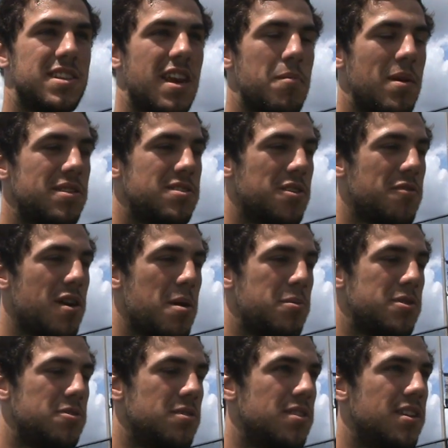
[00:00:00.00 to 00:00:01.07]
Gave myself an
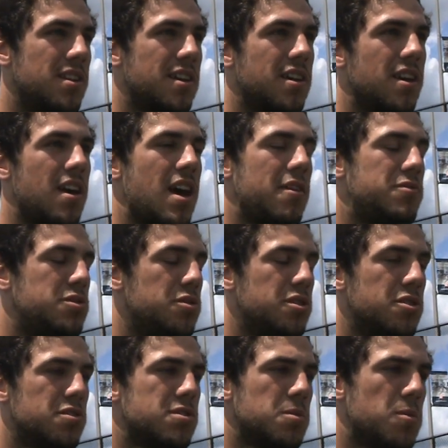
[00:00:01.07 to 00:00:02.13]
opportunity to have 2
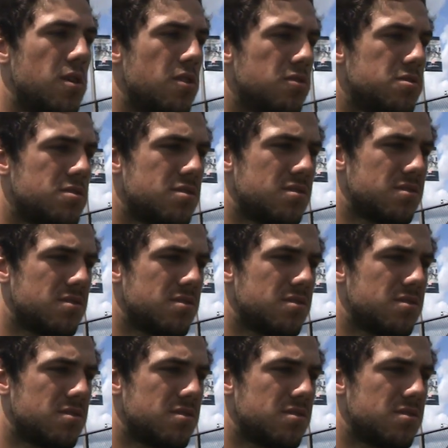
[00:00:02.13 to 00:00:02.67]
years somewhere else.